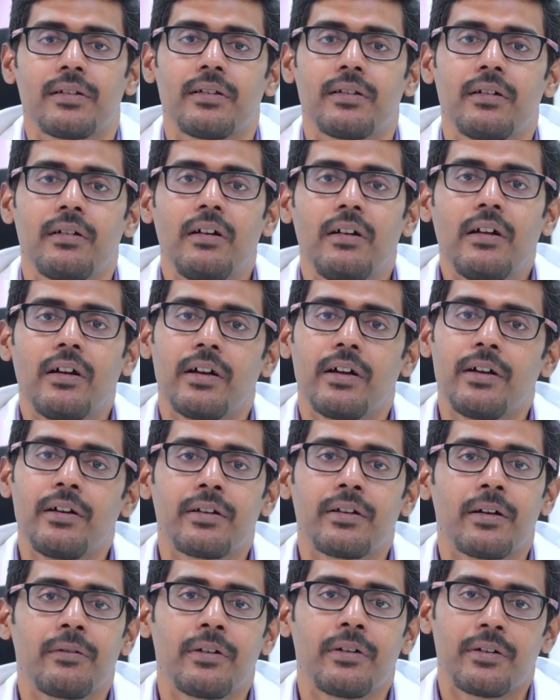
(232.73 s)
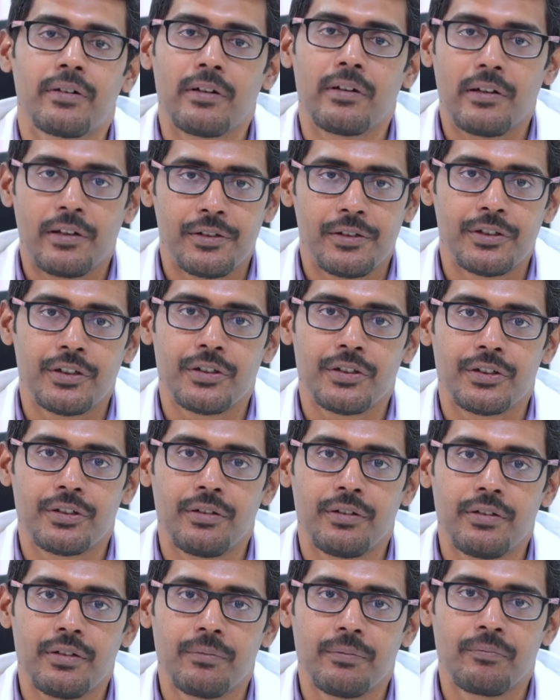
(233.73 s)
the intravitreal
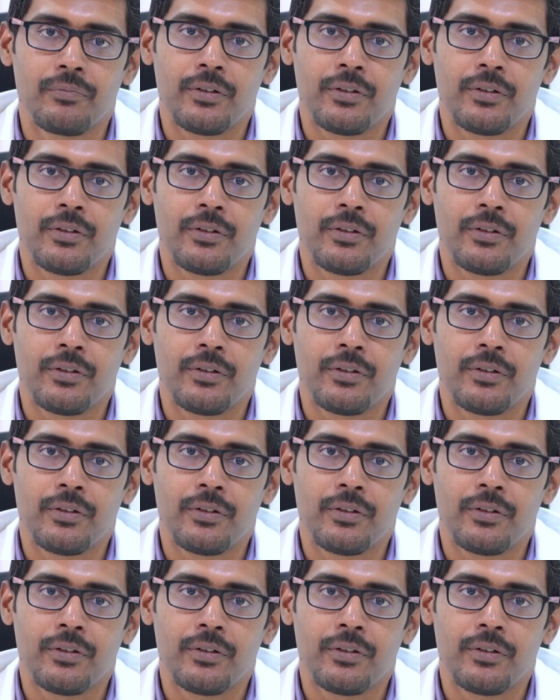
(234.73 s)
injections.